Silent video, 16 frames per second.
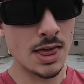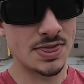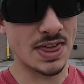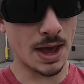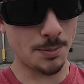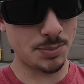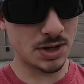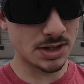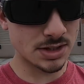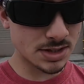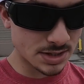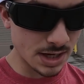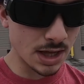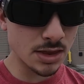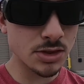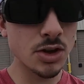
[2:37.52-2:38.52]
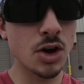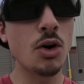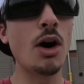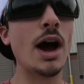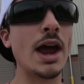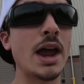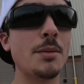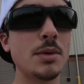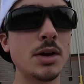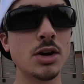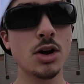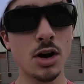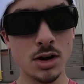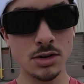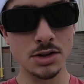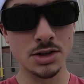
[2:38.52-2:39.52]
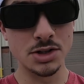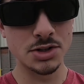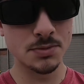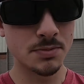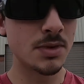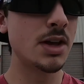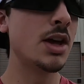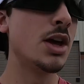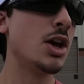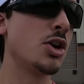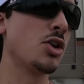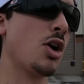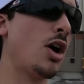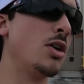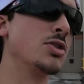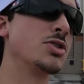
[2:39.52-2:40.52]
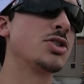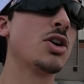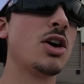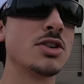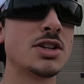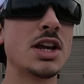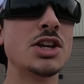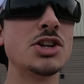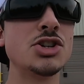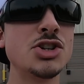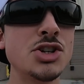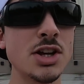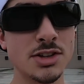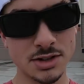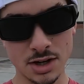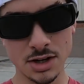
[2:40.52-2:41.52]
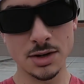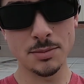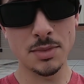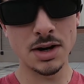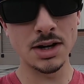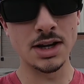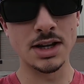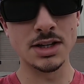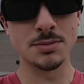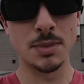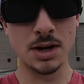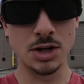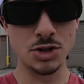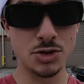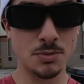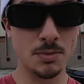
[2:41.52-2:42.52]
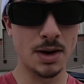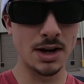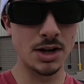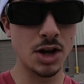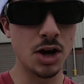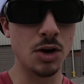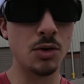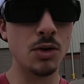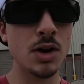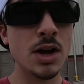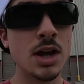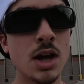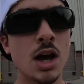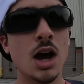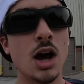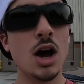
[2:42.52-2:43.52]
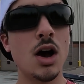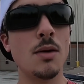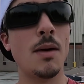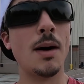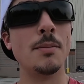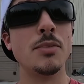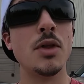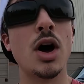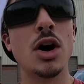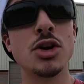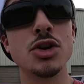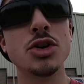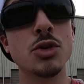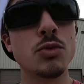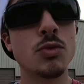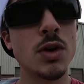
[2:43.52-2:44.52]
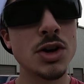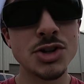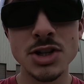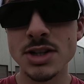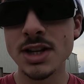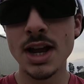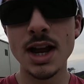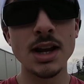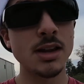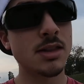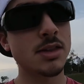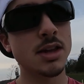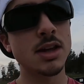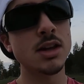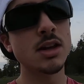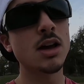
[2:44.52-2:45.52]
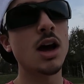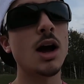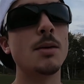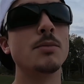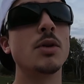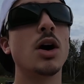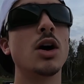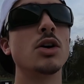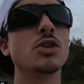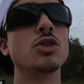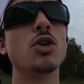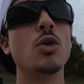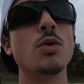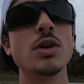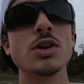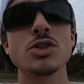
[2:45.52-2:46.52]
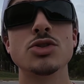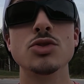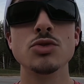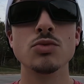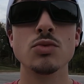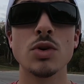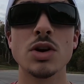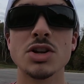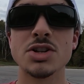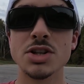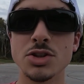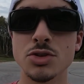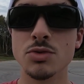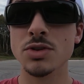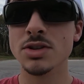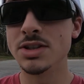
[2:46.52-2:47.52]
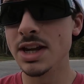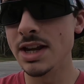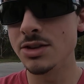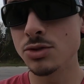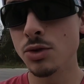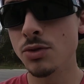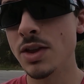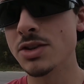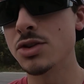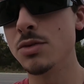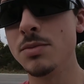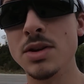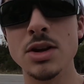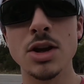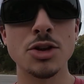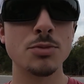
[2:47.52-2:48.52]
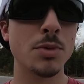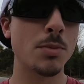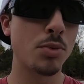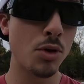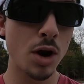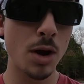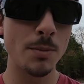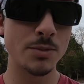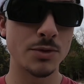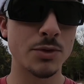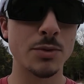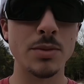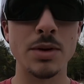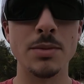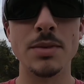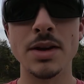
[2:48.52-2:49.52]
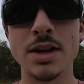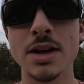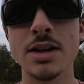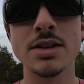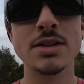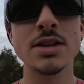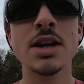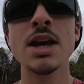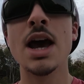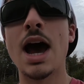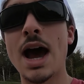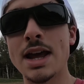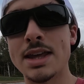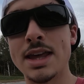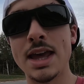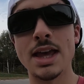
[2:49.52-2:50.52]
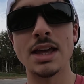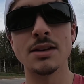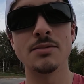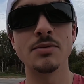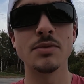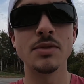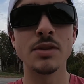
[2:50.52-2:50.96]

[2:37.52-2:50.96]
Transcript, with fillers: That being said, though, I am in college. College costs a shit ton of money, as many as you might know. Um, I'm not going to rush into anything. I'm not going to rush into a diesel. That's going to be nothing but problems for me because I can't.